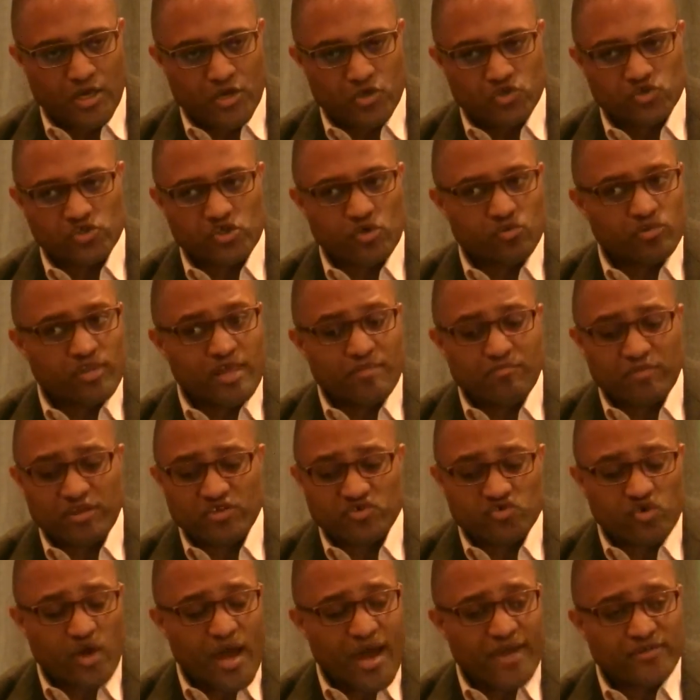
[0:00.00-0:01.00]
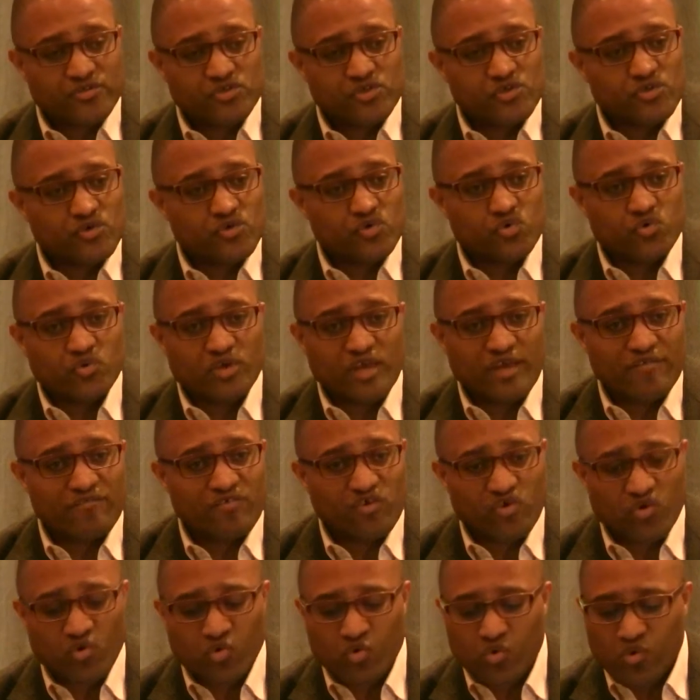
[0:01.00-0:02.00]
So let me try to give
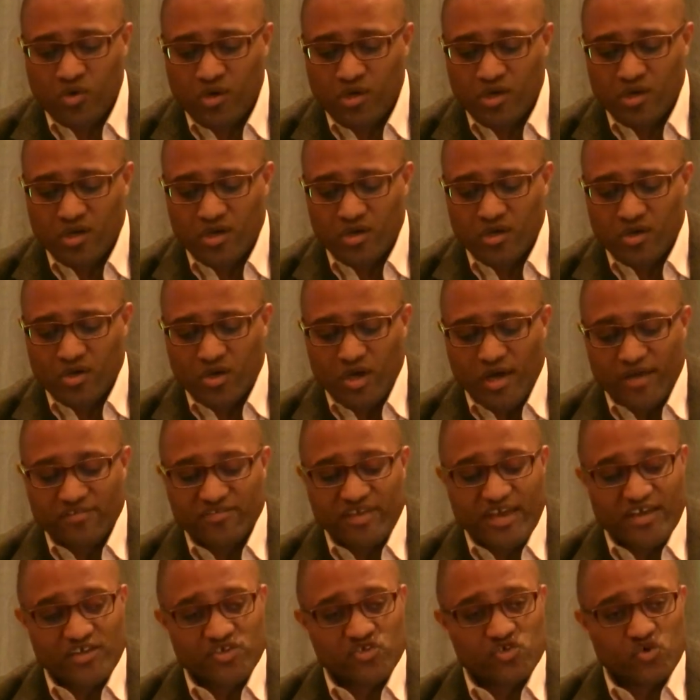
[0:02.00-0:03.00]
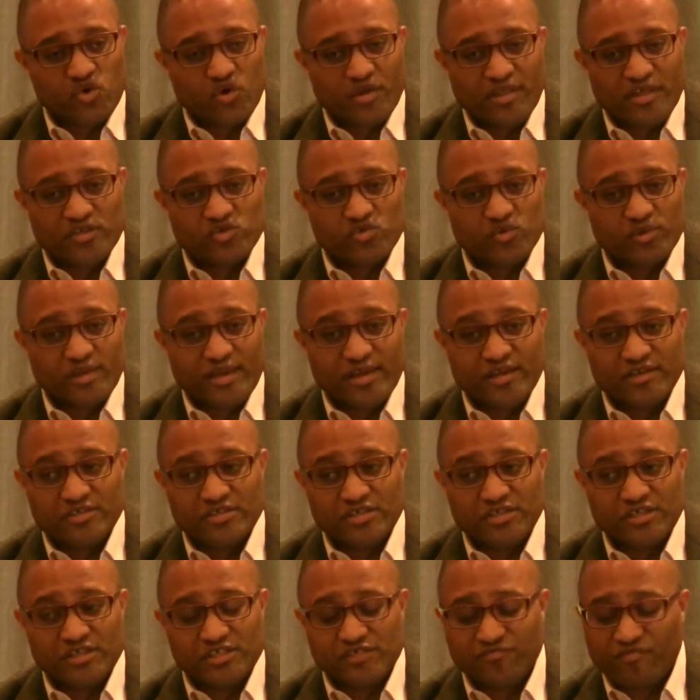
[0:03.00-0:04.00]
you a data story that's related
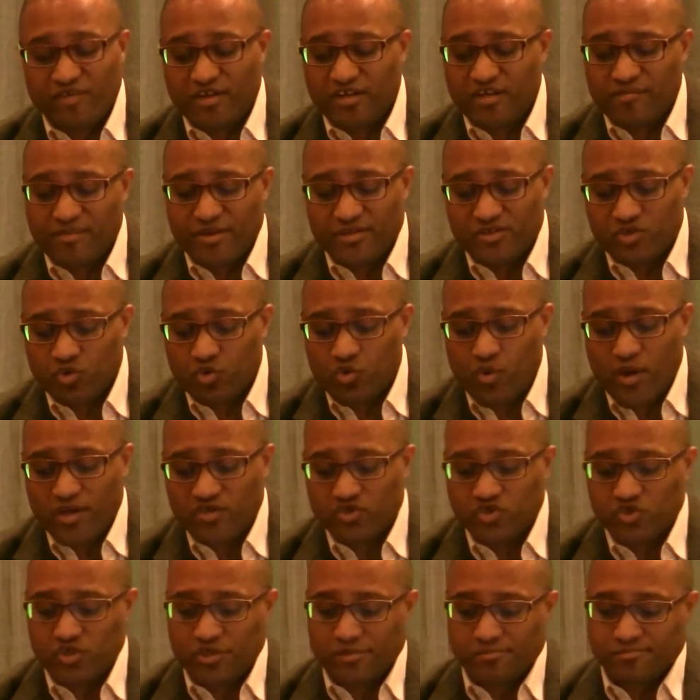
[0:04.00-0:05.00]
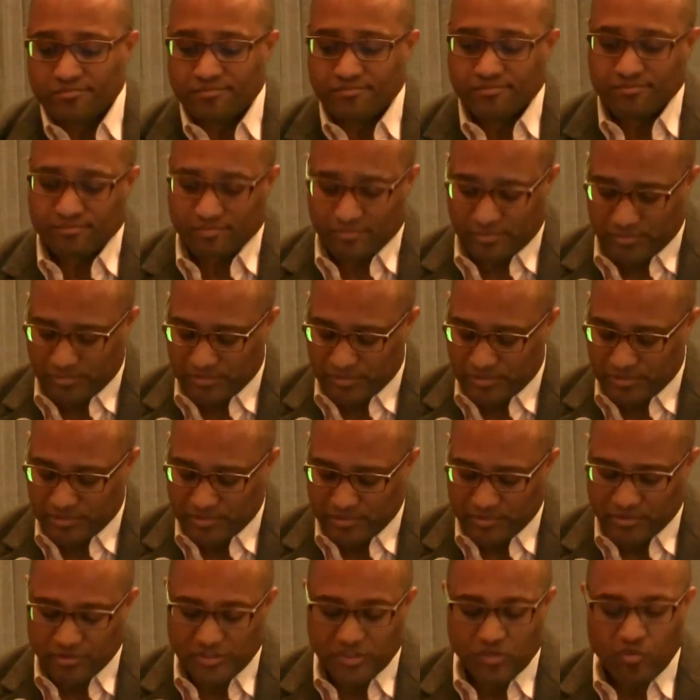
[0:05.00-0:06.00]
to this fundamental question.
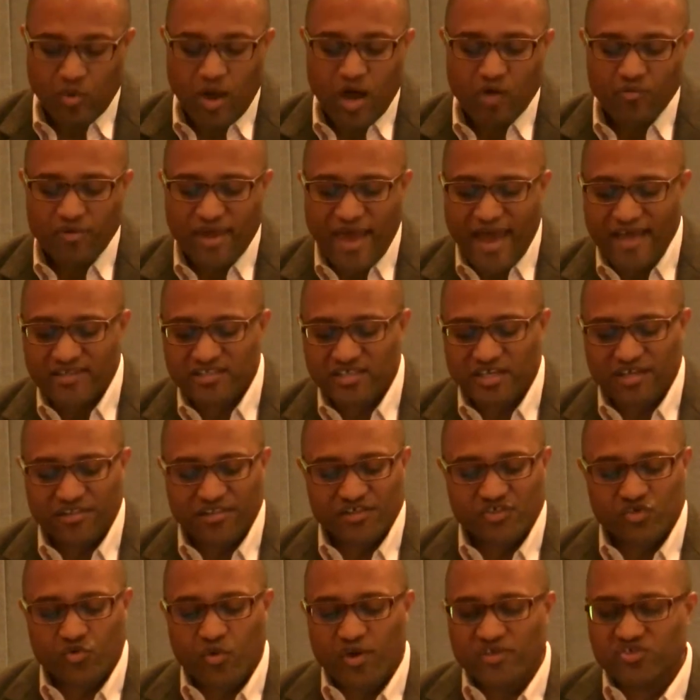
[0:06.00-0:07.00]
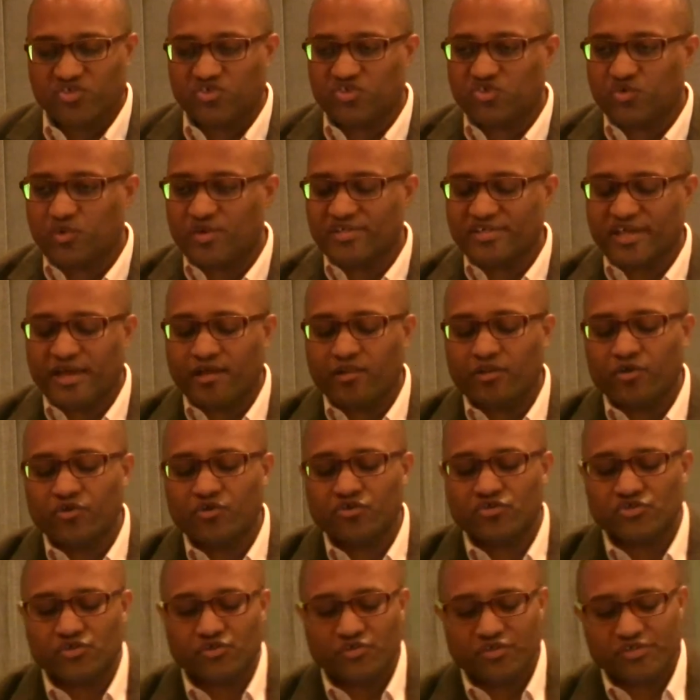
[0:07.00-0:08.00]
So why are we asking this question? So as I
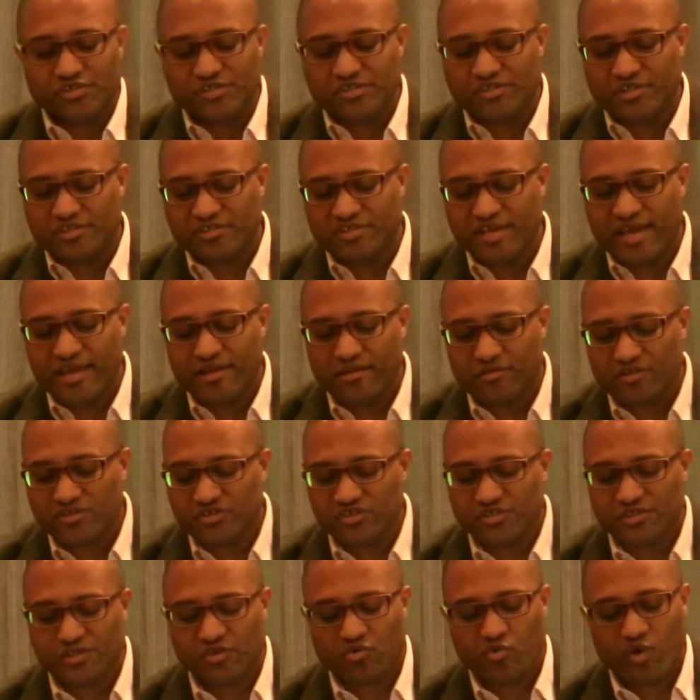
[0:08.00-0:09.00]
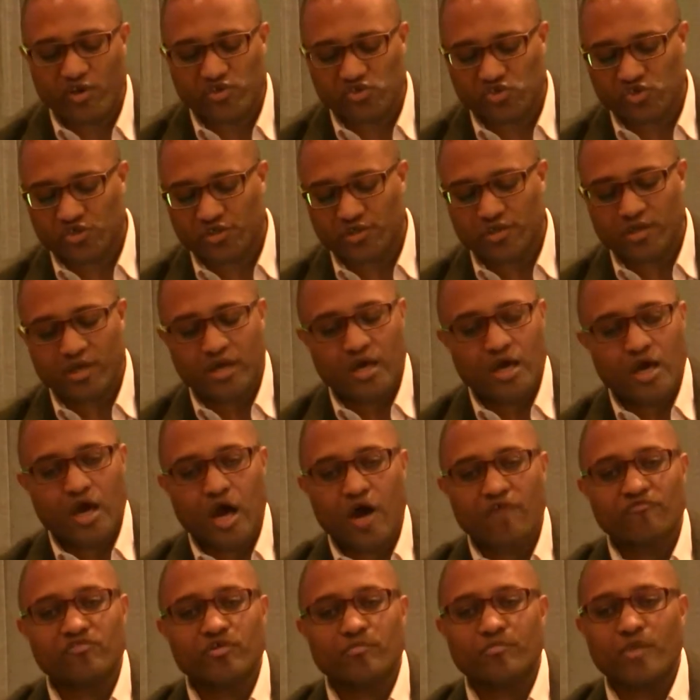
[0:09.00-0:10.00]
alluded to, this is the question
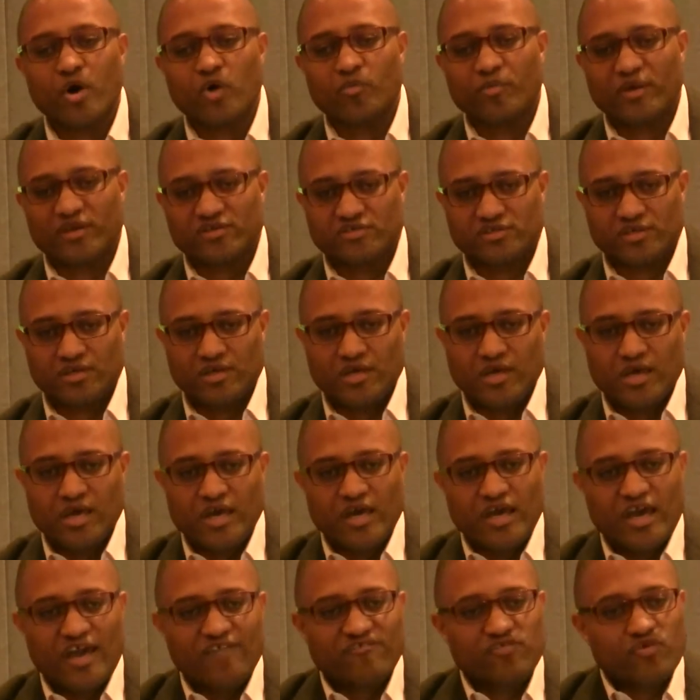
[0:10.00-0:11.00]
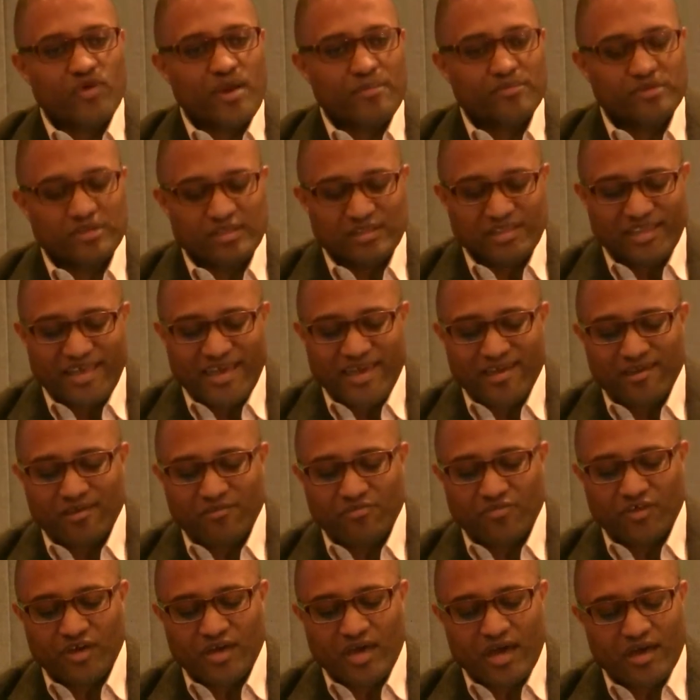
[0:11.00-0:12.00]
of the moment. If you're able to
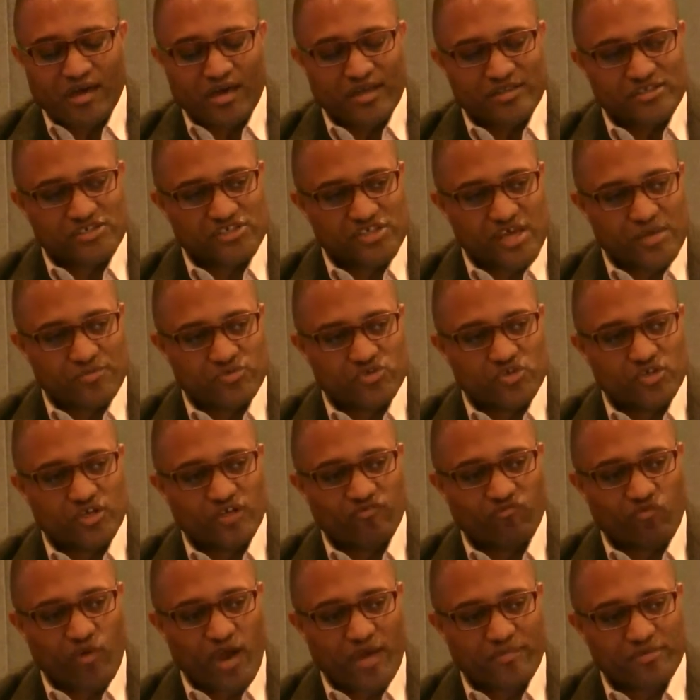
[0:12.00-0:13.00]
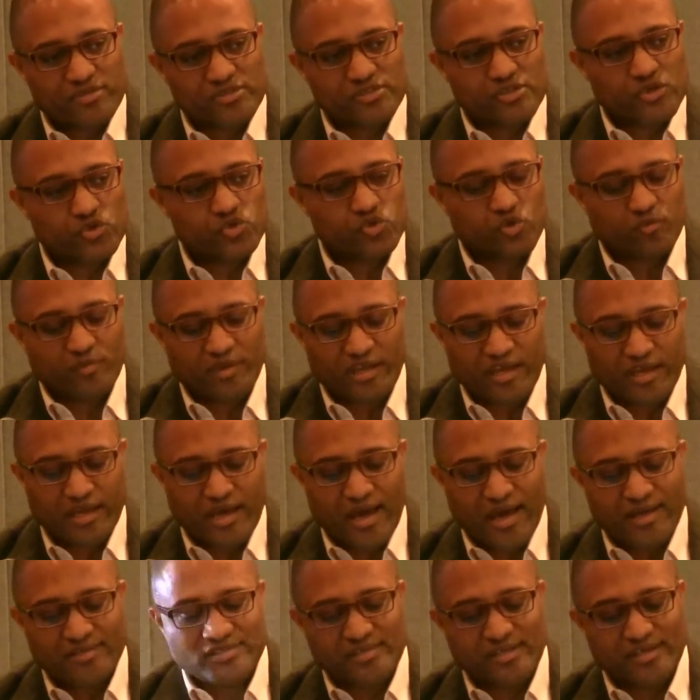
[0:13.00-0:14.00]
link the consumption of web and social media
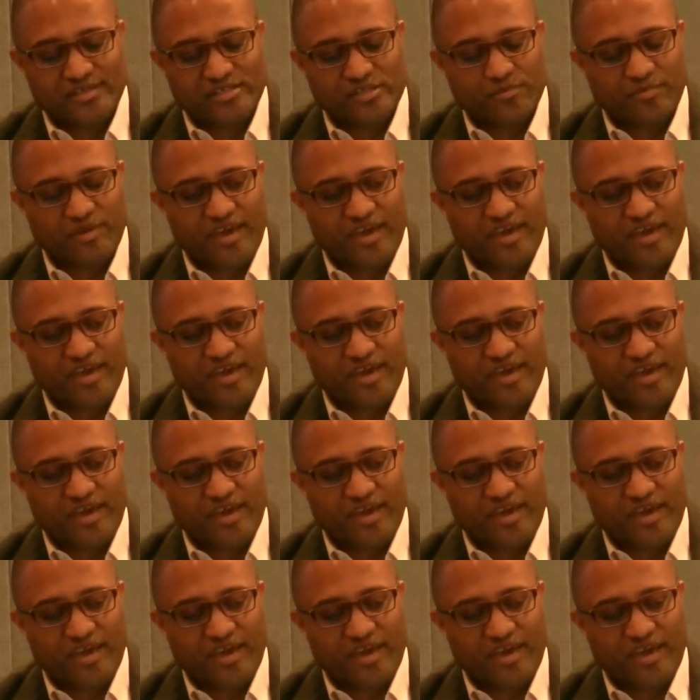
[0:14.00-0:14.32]
content to